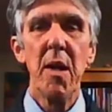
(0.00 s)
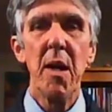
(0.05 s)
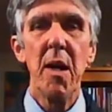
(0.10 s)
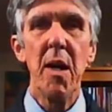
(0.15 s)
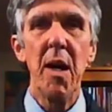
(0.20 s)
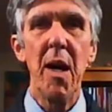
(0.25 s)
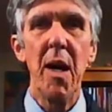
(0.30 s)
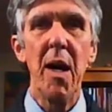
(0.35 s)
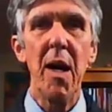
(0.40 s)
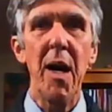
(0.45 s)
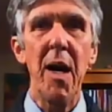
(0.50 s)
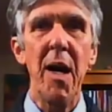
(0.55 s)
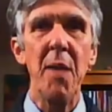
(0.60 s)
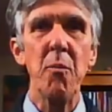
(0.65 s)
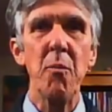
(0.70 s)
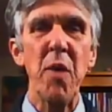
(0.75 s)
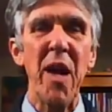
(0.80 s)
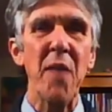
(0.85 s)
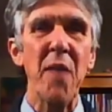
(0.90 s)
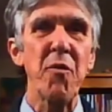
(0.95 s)

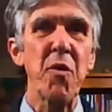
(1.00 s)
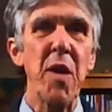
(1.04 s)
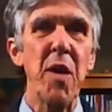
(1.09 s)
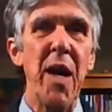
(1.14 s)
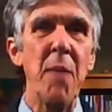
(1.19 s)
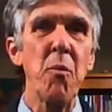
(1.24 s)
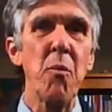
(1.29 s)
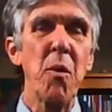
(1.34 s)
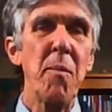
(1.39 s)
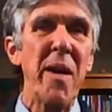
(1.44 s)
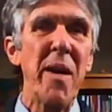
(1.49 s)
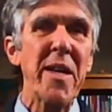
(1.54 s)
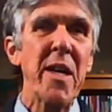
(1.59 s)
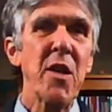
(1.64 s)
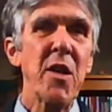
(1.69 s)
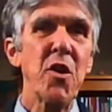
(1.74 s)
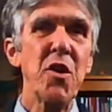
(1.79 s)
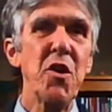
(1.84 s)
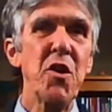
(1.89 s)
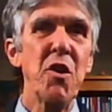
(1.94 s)
And we're
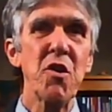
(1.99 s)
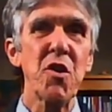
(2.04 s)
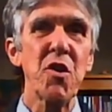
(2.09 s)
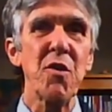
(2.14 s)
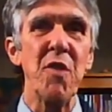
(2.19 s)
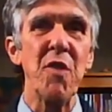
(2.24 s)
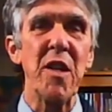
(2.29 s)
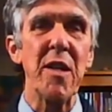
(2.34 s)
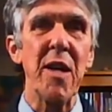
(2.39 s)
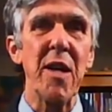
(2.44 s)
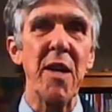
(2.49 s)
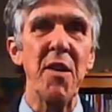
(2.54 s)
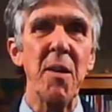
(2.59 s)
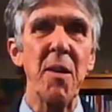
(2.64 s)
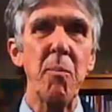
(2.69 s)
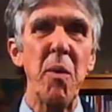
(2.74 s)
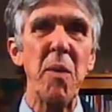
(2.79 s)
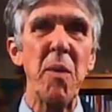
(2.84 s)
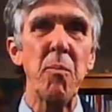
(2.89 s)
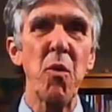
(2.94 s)
making good use of it. I
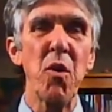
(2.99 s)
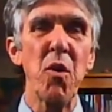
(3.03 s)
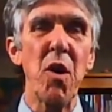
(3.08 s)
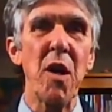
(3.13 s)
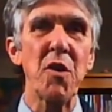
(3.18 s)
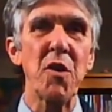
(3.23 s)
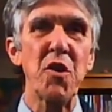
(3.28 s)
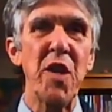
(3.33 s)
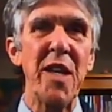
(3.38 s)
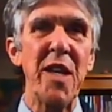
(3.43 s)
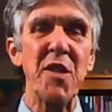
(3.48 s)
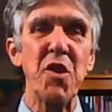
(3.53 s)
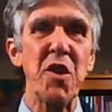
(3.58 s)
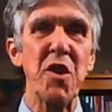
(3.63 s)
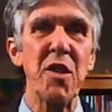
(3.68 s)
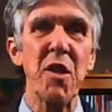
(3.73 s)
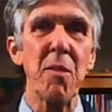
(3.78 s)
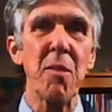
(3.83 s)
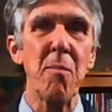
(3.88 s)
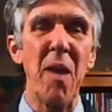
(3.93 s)
think people are
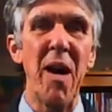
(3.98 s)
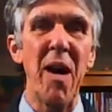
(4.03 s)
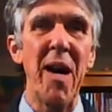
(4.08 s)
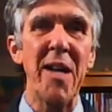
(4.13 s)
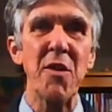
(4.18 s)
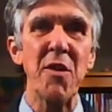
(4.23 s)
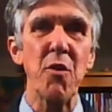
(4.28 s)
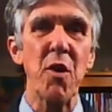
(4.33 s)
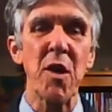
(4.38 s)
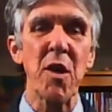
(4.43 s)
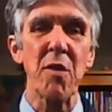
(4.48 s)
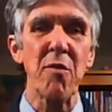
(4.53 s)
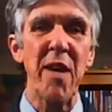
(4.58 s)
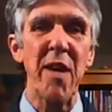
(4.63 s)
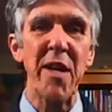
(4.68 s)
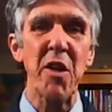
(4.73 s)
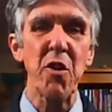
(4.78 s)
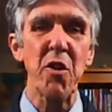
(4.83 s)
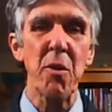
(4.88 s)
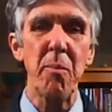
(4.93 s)
changing their mind on a
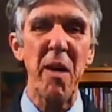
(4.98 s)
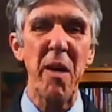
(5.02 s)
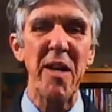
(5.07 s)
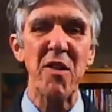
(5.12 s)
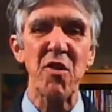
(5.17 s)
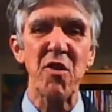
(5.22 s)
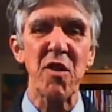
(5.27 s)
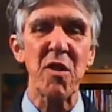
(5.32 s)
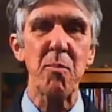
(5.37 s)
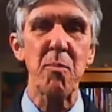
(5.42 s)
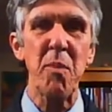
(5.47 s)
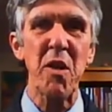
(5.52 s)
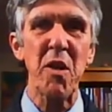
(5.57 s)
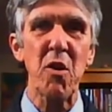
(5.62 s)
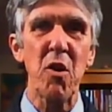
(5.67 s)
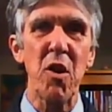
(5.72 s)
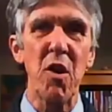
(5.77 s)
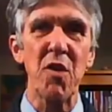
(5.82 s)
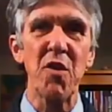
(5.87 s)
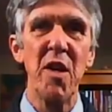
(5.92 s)
regular basis,
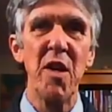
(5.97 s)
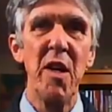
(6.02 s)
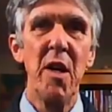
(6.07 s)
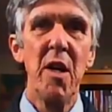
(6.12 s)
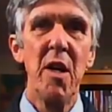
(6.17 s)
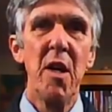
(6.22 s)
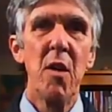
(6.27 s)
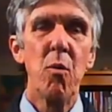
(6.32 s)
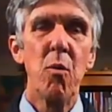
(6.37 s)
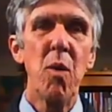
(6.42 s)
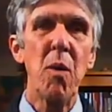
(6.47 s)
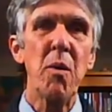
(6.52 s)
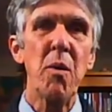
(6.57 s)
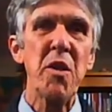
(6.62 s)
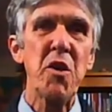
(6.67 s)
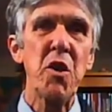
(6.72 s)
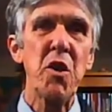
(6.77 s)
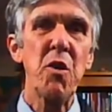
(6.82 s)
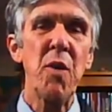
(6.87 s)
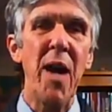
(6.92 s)
because what we
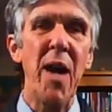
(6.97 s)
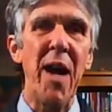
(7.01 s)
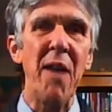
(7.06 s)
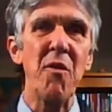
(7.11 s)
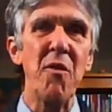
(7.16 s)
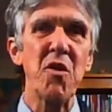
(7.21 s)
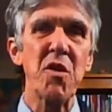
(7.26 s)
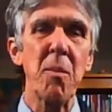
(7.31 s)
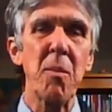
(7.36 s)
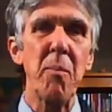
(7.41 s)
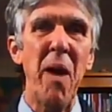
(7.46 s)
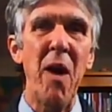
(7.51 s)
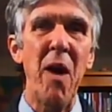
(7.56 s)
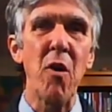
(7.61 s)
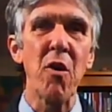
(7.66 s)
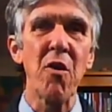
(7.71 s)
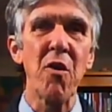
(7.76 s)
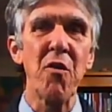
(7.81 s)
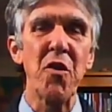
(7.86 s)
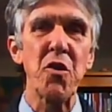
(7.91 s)
do have is the
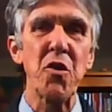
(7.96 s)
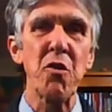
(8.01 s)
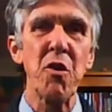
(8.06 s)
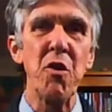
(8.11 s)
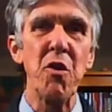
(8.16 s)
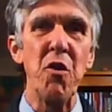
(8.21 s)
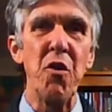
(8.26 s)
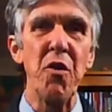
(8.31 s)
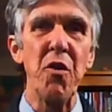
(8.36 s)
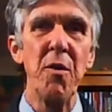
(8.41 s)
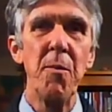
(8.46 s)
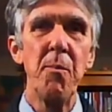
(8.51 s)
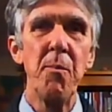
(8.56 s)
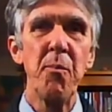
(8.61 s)
power of the truth.